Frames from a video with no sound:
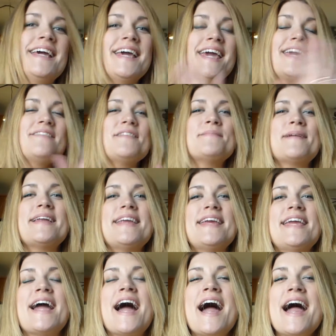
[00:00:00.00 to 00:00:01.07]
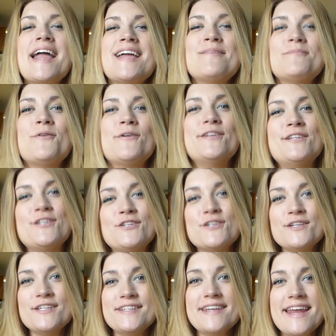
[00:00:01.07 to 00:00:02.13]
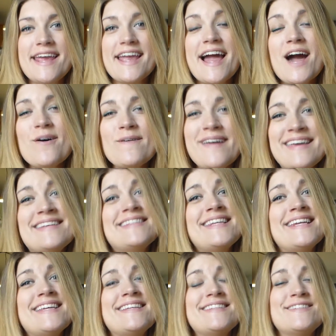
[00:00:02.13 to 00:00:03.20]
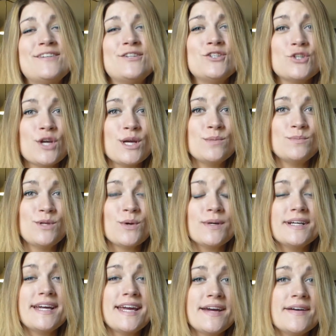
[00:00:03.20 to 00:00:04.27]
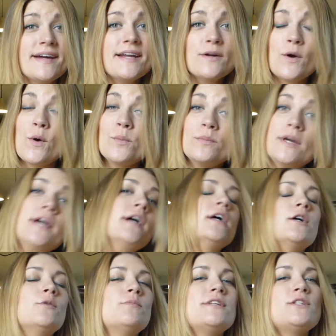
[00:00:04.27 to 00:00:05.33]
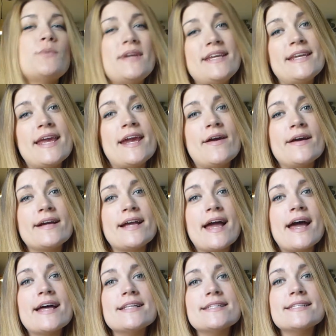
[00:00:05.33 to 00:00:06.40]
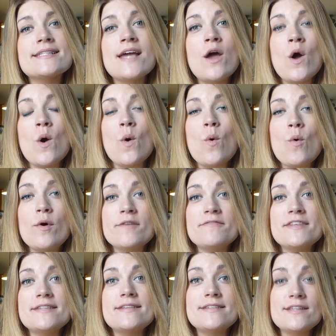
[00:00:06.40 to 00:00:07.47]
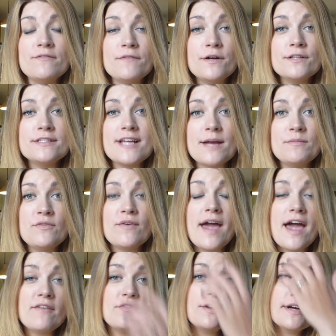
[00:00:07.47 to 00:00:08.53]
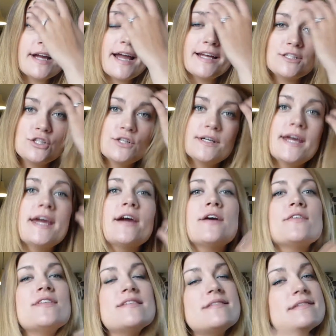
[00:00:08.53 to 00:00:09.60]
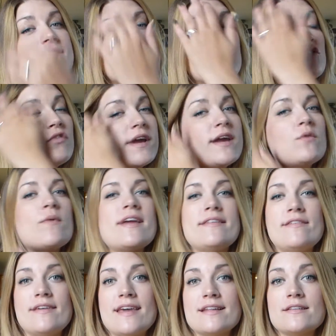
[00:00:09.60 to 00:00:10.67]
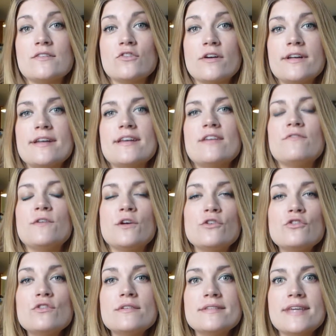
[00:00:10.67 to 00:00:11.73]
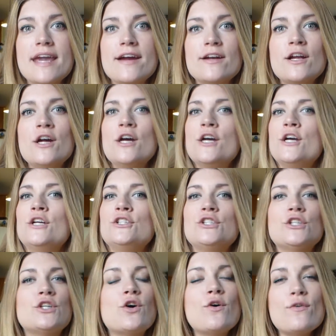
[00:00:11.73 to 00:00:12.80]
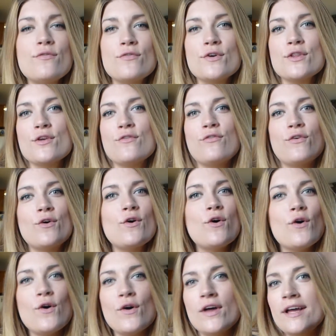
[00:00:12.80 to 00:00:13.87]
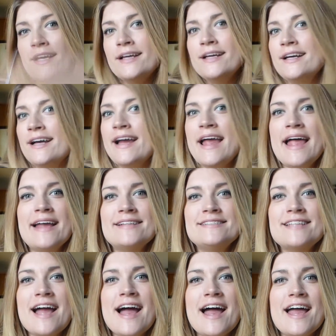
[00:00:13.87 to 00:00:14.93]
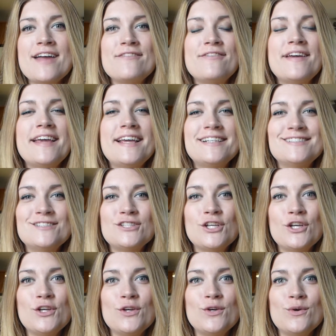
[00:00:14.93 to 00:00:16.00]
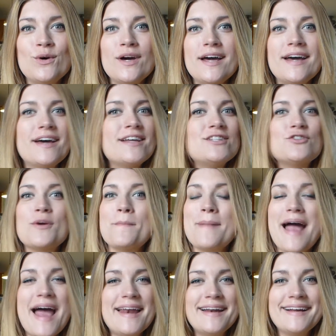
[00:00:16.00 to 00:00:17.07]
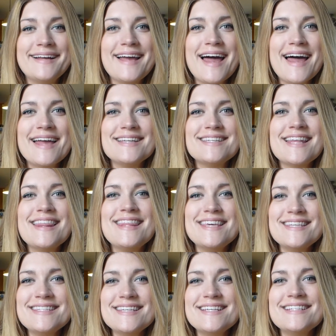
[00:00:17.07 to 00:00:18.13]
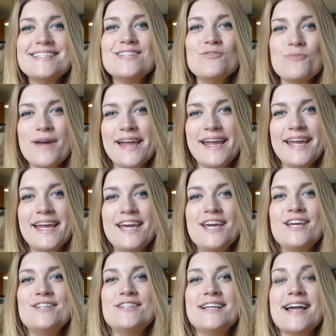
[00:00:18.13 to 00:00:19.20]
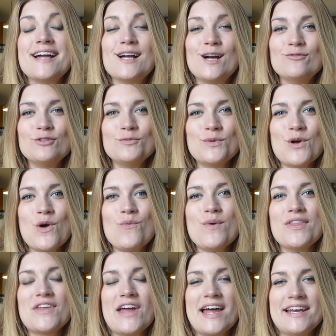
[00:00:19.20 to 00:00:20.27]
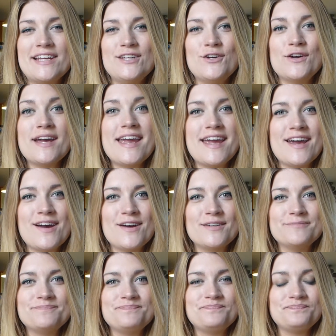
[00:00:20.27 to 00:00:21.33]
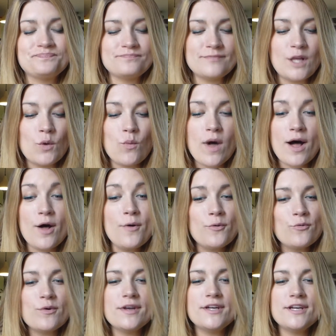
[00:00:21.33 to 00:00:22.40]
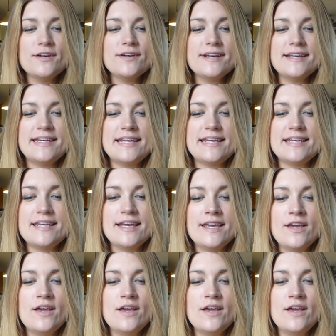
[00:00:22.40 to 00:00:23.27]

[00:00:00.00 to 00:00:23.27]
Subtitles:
Hey everybody, I am going to show you today how easy it is to trim your hair at home between haircuts, or if this is the first time you've ever cut your hair, this is a great way to get started if you're too scared to go for the full head dive into a dramatic cut. This is the way to get comfortable with cutting your hair. Well, what are you going to need?